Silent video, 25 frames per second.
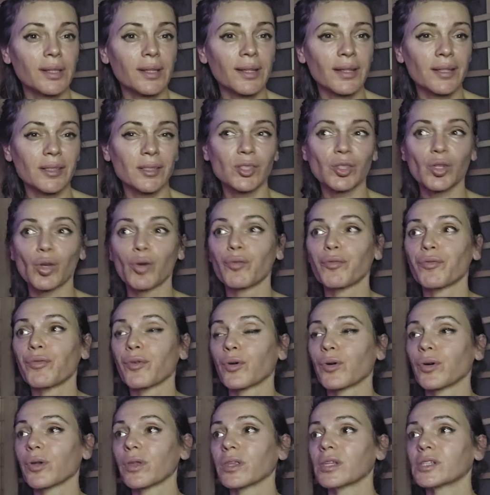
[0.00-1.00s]
and so
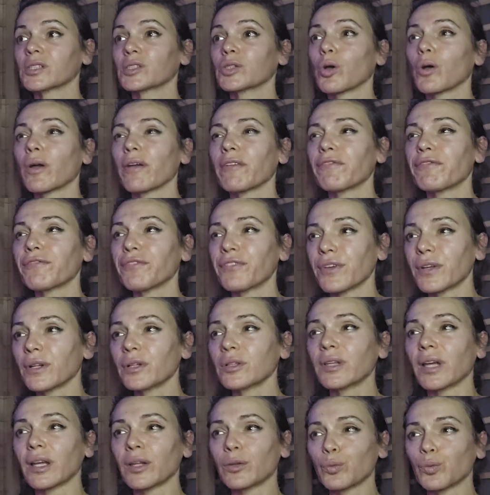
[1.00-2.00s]
forth. So I feel
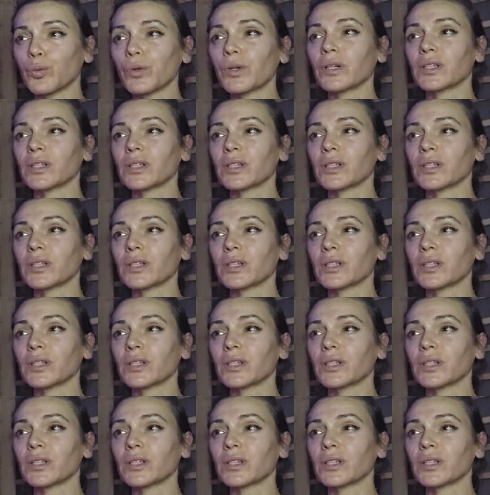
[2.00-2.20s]
that we